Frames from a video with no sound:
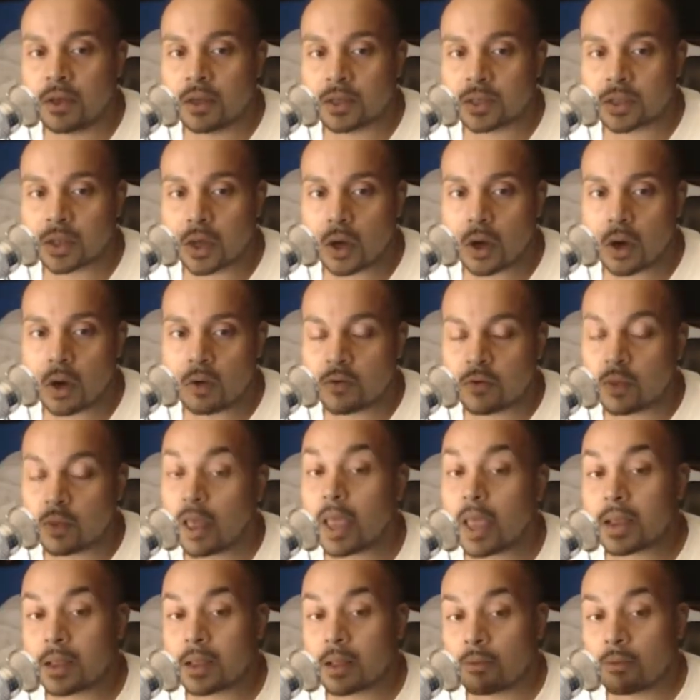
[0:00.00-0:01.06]
So if you
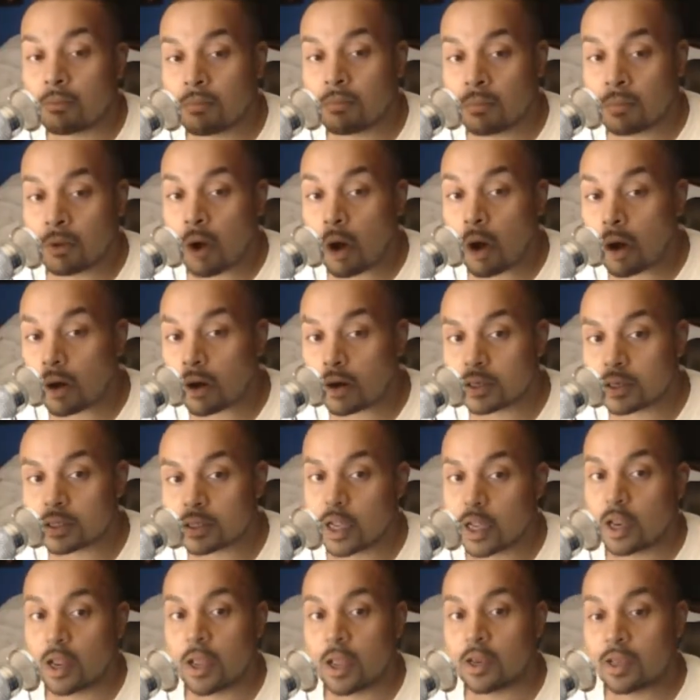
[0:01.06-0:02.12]
like cars
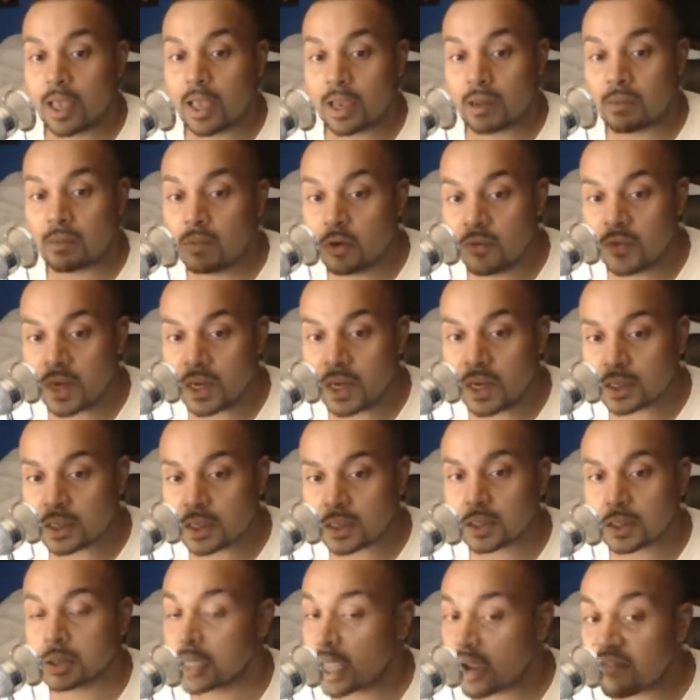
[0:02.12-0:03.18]
and you like movies,
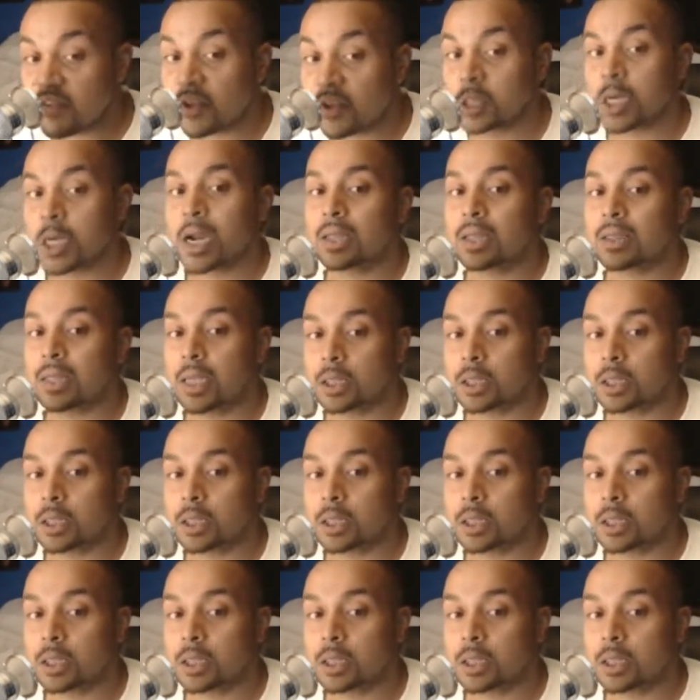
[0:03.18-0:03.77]
definitely check out that